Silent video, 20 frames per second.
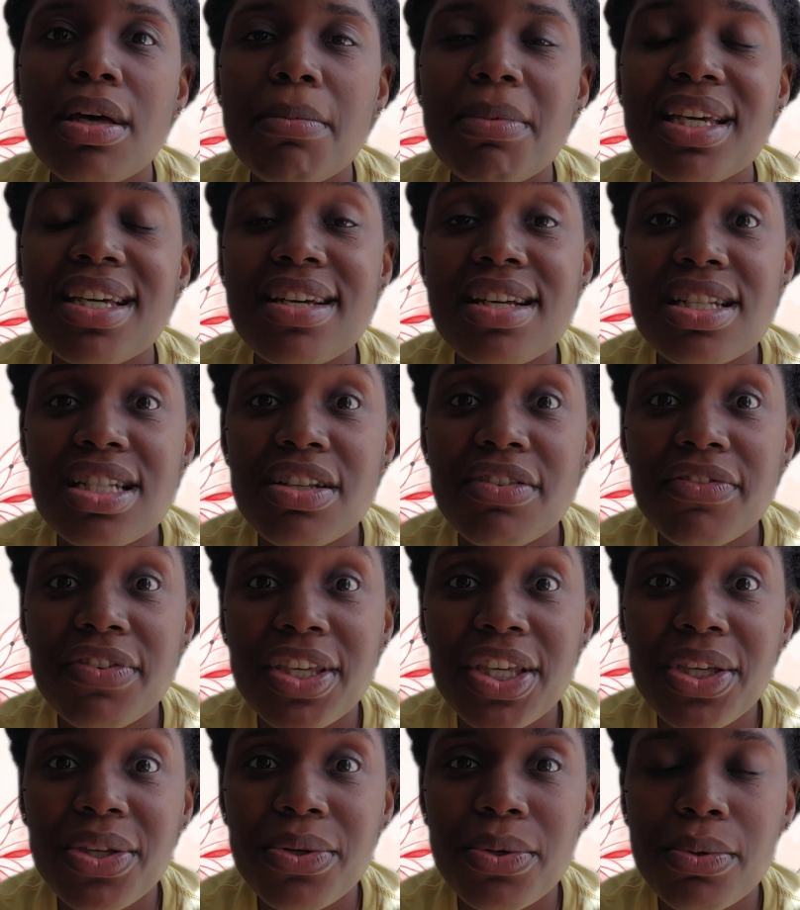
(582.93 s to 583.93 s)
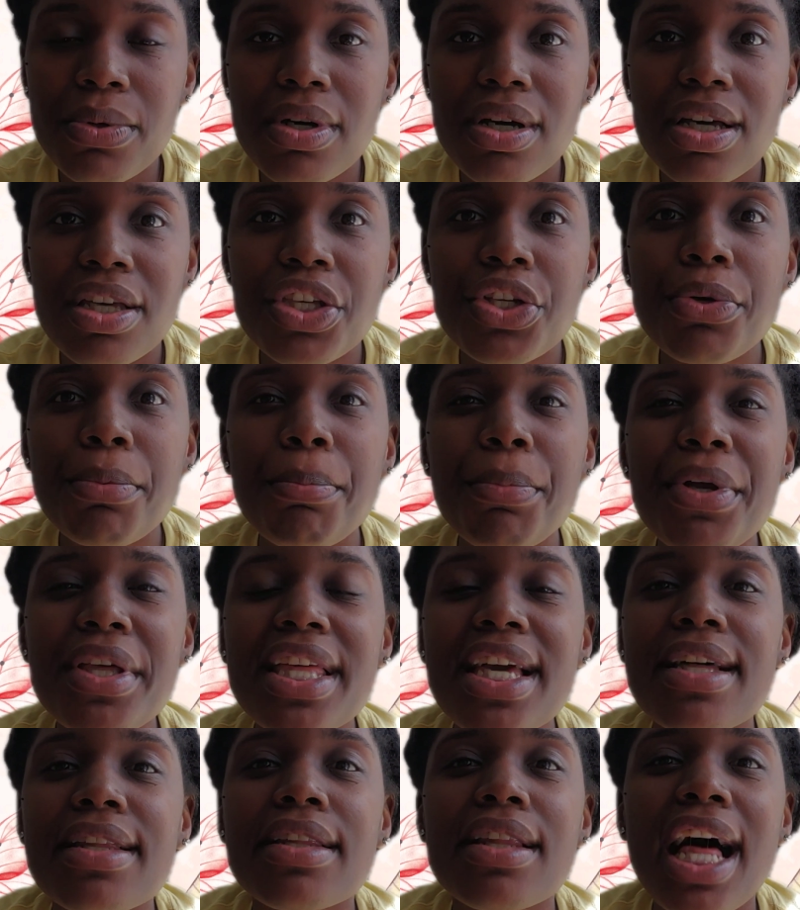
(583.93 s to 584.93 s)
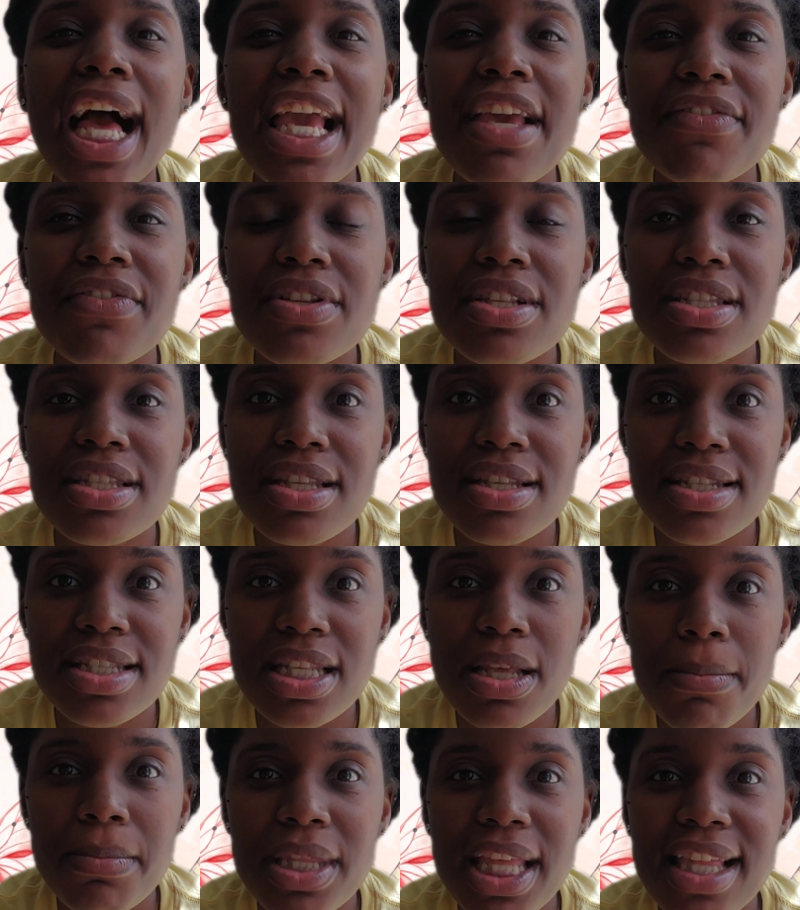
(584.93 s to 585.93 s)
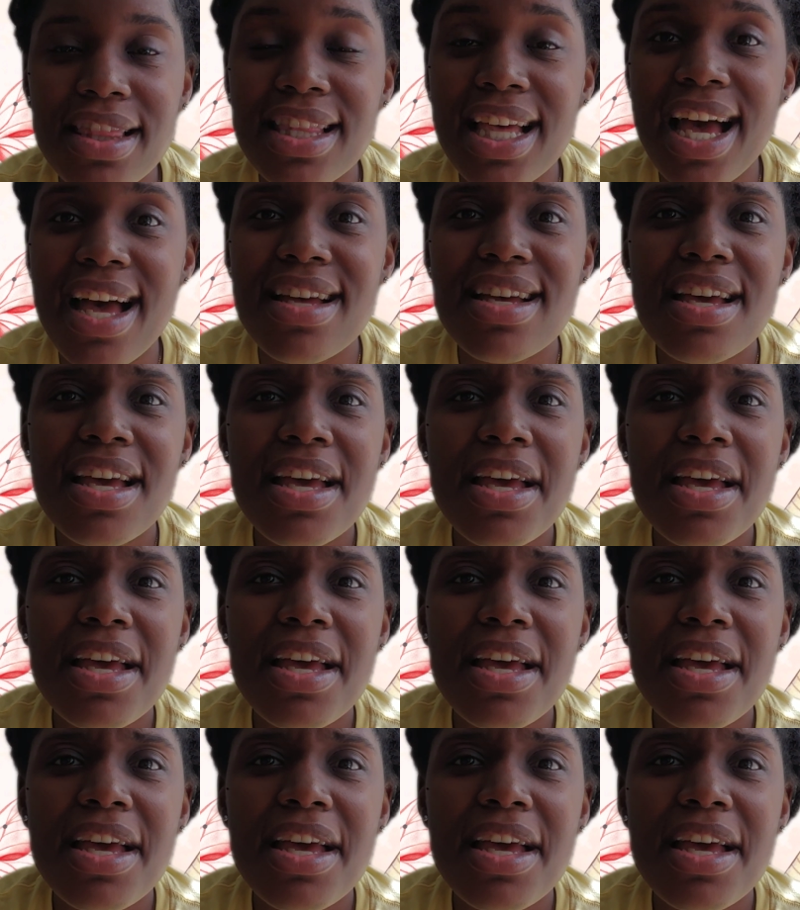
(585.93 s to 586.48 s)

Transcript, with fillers: Because of you, you're breathing life into something that